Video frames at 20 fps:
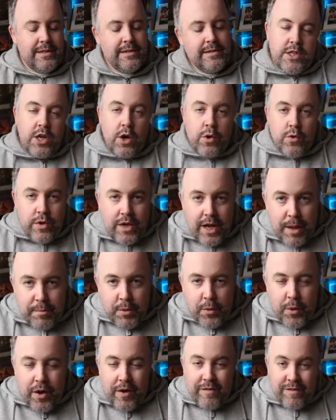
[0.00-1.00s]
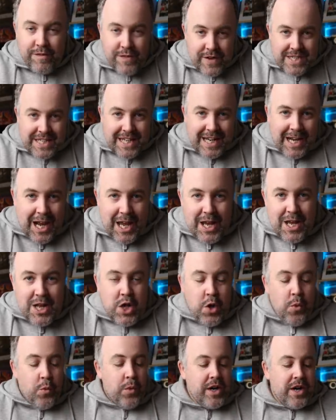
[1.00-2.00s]
So, number one, physically,
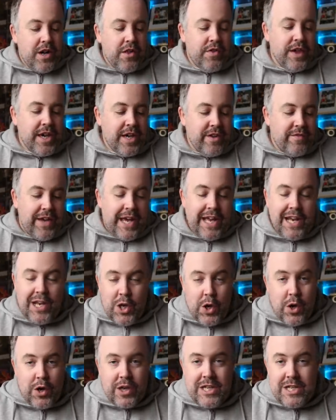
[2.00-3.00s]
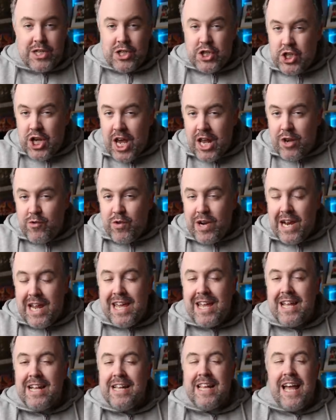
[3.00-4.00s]
what did I think of it? Look,
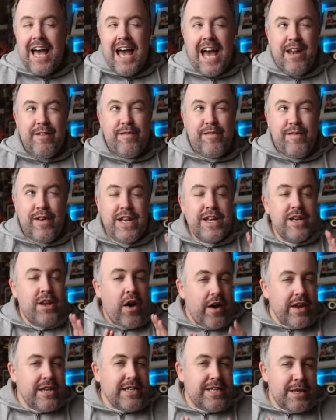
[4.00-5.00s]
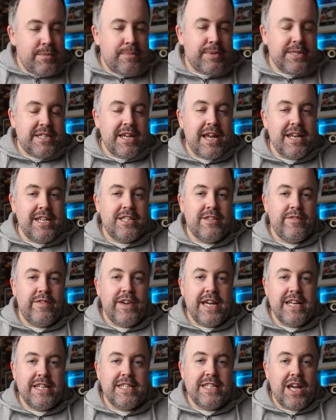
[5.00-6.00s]
generally, and for 90% of
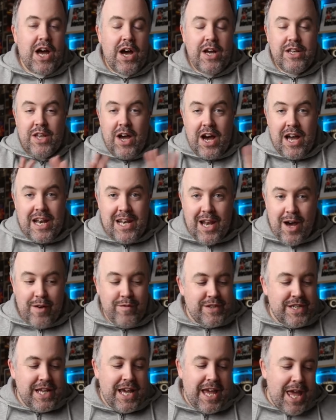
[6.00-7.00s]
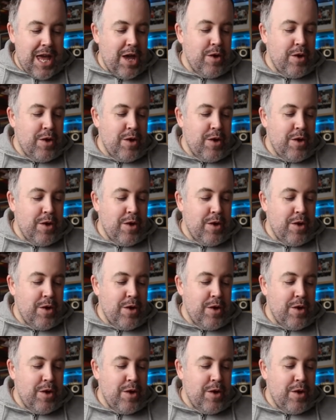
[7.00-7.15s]
it, I loved it.